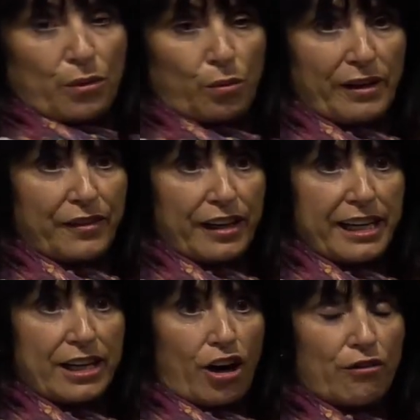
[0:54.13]
with
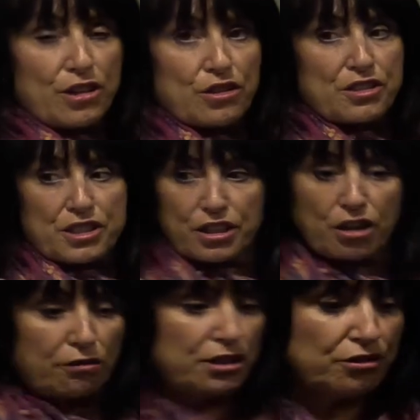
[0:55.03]
the corridors. So the
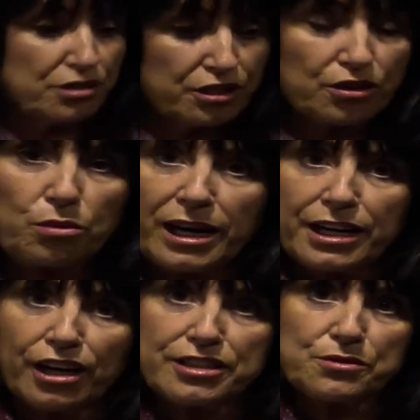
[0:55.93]
corridors are
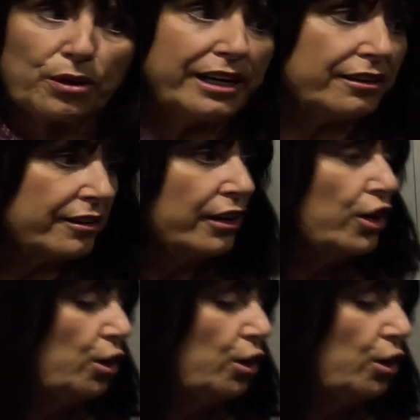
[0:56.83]
quite a nice width,